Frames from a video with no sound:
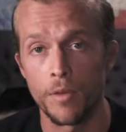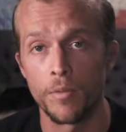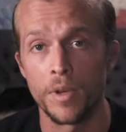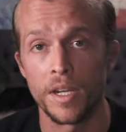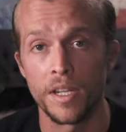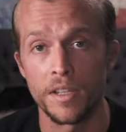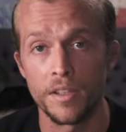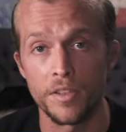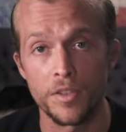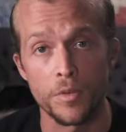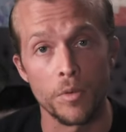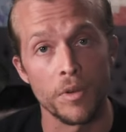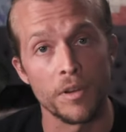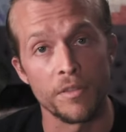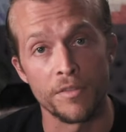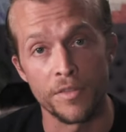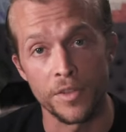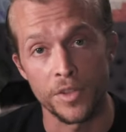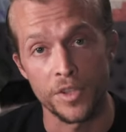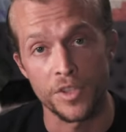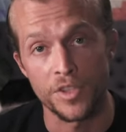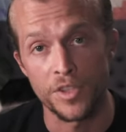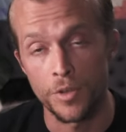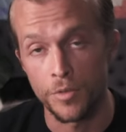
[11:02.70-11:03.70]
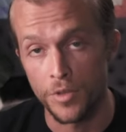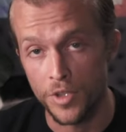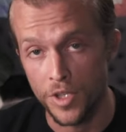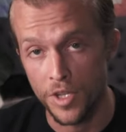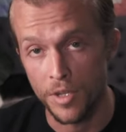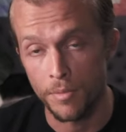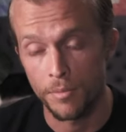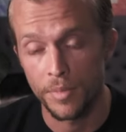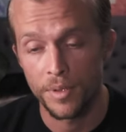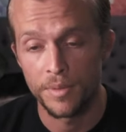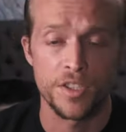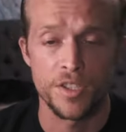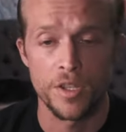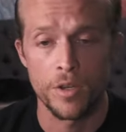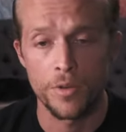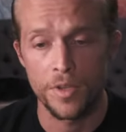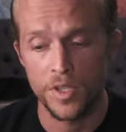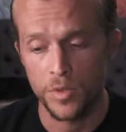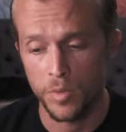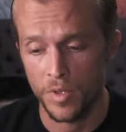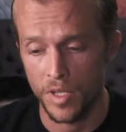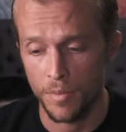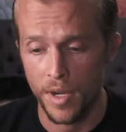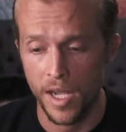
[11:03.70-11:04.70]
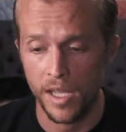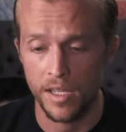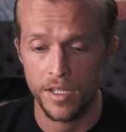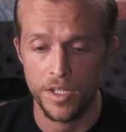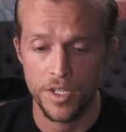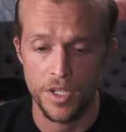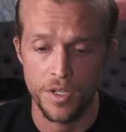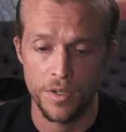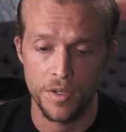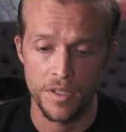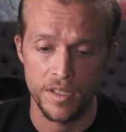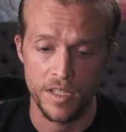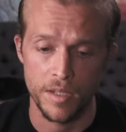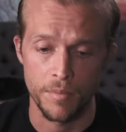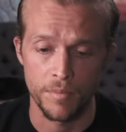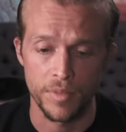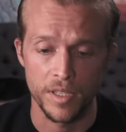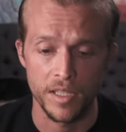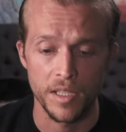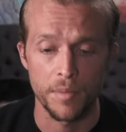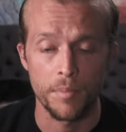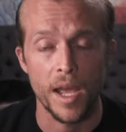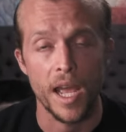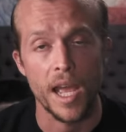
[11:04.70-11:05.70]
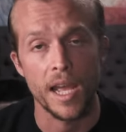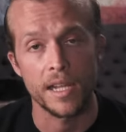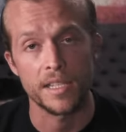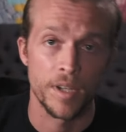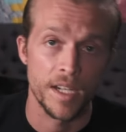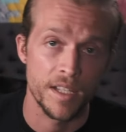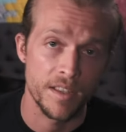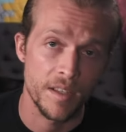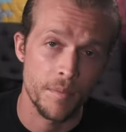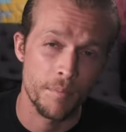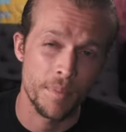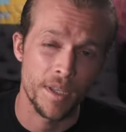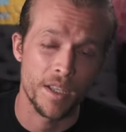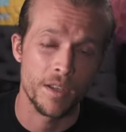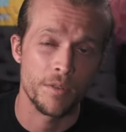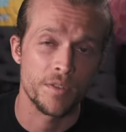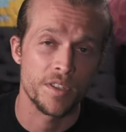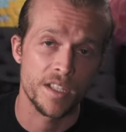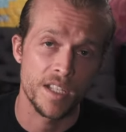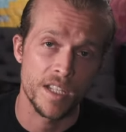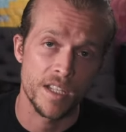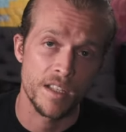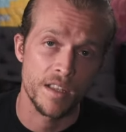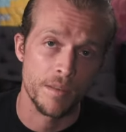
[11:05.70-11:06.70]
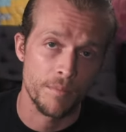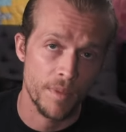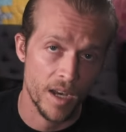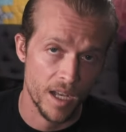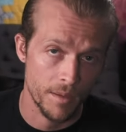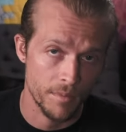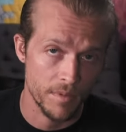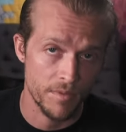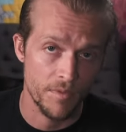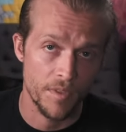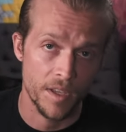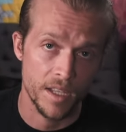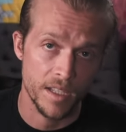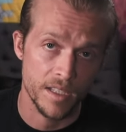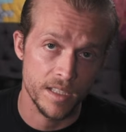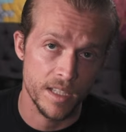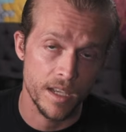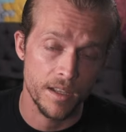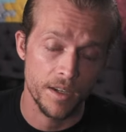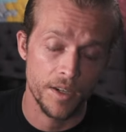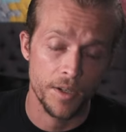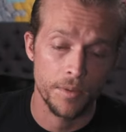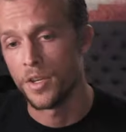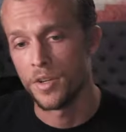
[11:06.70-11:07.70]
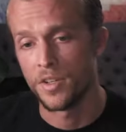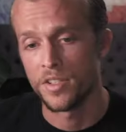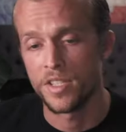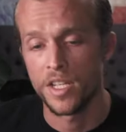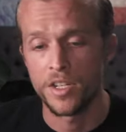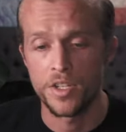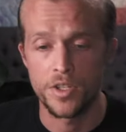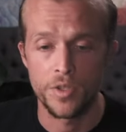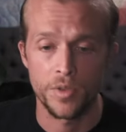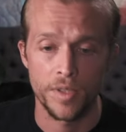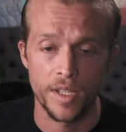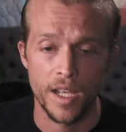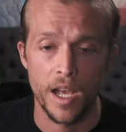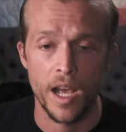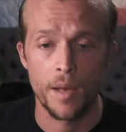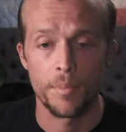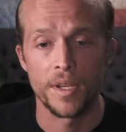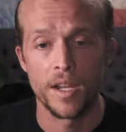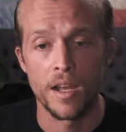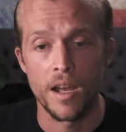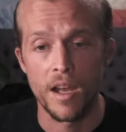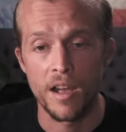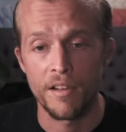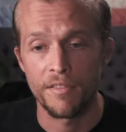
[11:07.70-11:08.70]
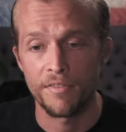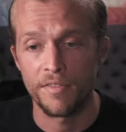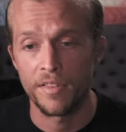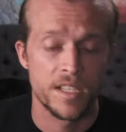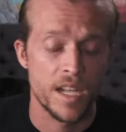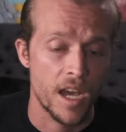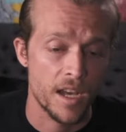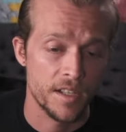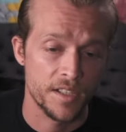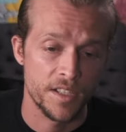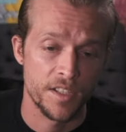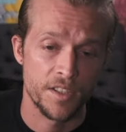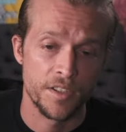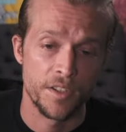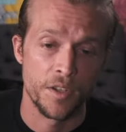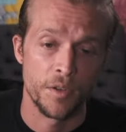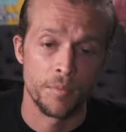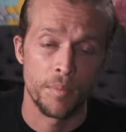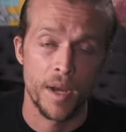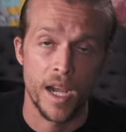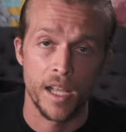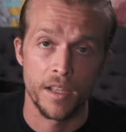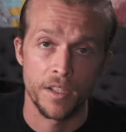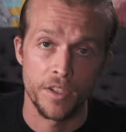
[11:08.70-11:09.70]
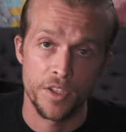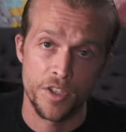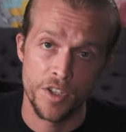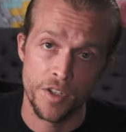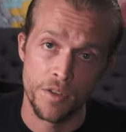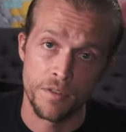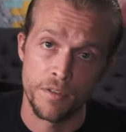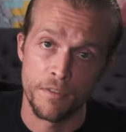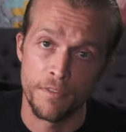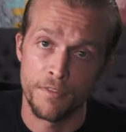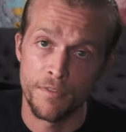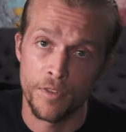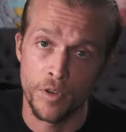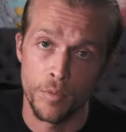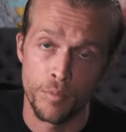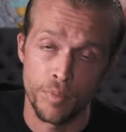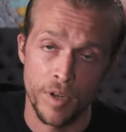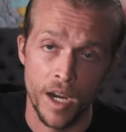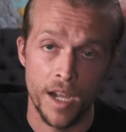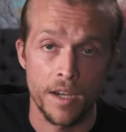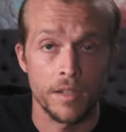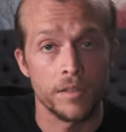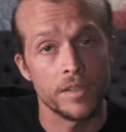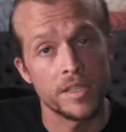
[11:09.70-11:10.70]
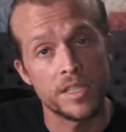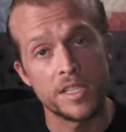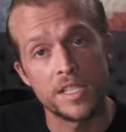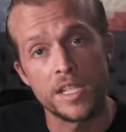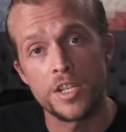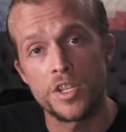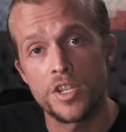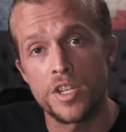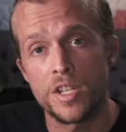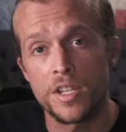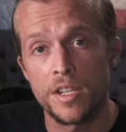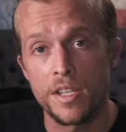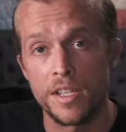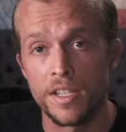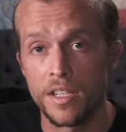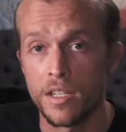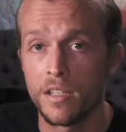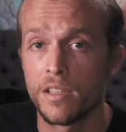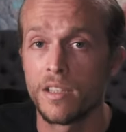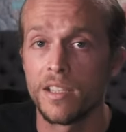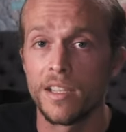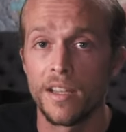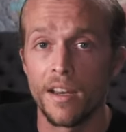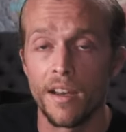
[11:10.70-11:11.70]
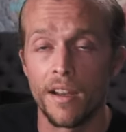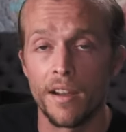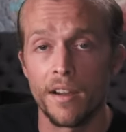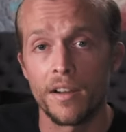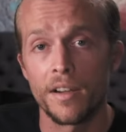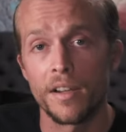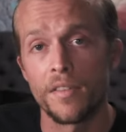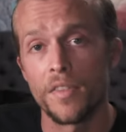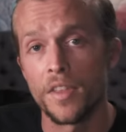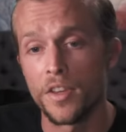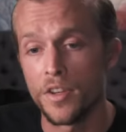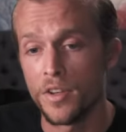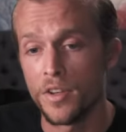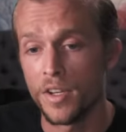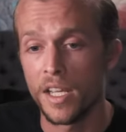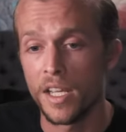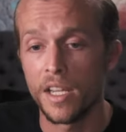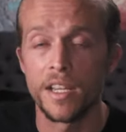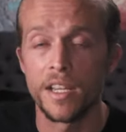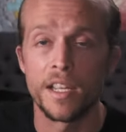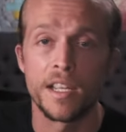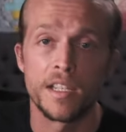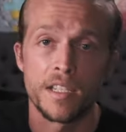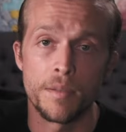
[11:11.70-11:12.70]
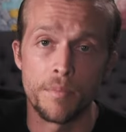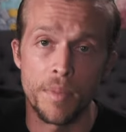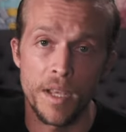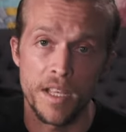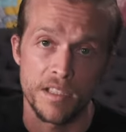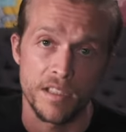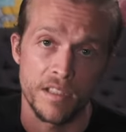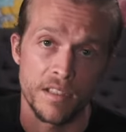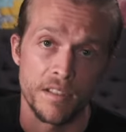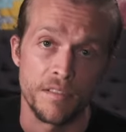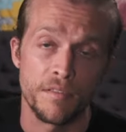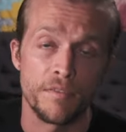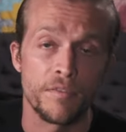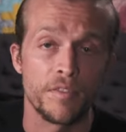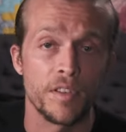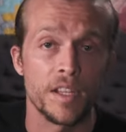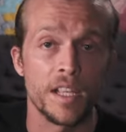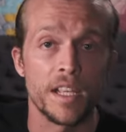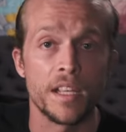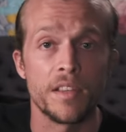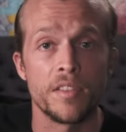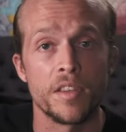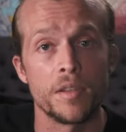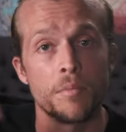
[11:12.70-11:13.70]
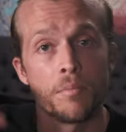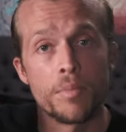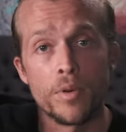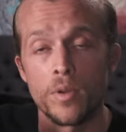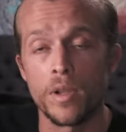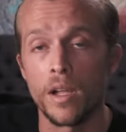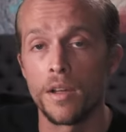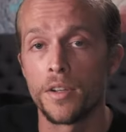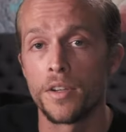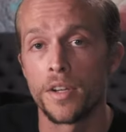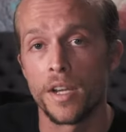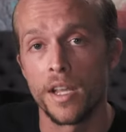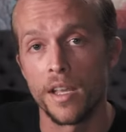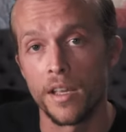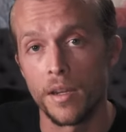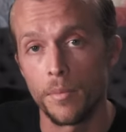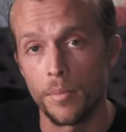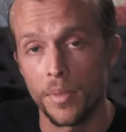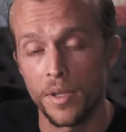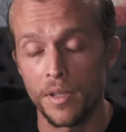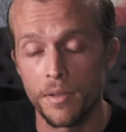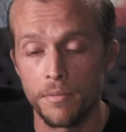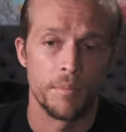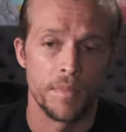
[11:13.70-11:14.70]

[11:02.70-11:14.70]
got ready to do our first stow jump. Stowed is where the pilot chute is completely packed right in the BOC in the bottom of the container, and you're essentially hopping off, tossing your pilot chute to full bridle extension into clean air, and then you're getting it to basically inflate and then pull out your canopy.